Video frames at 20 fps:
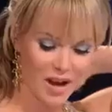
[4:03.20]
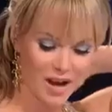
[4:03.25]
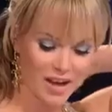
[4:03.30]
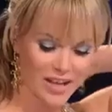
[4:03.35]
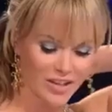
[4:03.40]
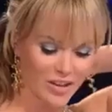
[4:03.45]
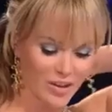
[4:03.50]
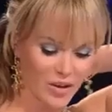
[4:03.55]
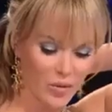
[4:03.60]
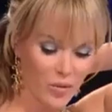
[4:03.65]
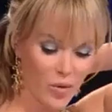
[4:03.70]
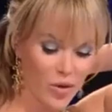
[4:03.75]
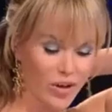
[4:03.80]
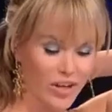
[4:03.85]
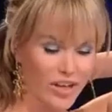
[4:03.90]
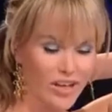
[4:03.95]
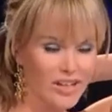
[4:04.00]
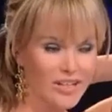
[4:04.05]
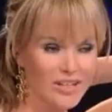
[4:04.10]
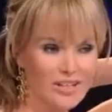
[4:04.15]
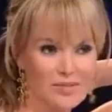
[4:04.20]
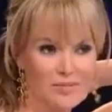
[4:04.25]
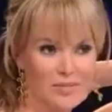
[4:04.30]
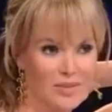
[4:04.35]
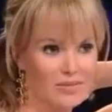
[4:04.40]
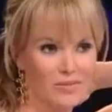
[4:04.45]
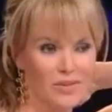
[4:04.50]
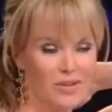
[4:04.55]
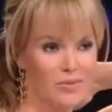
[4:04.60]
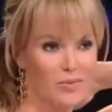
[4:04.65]
um, I don't know what it is
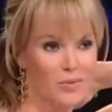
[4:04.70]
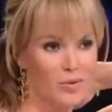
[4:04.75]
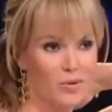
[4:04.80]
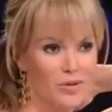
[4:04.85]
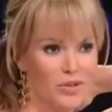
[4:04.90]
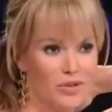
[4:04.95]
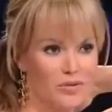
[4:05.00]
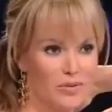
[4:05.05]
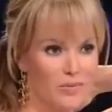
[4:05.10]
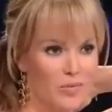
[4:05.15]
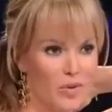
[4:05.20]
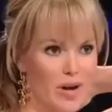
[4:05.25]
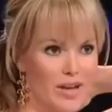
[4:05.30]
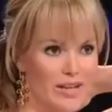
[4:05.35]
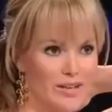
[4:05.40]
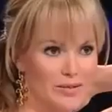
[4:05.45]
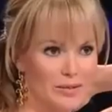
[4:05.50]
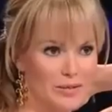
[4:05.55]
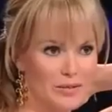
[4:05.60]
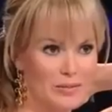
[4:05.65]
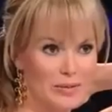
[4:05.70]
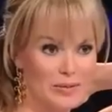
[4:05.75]
with the water in Wales,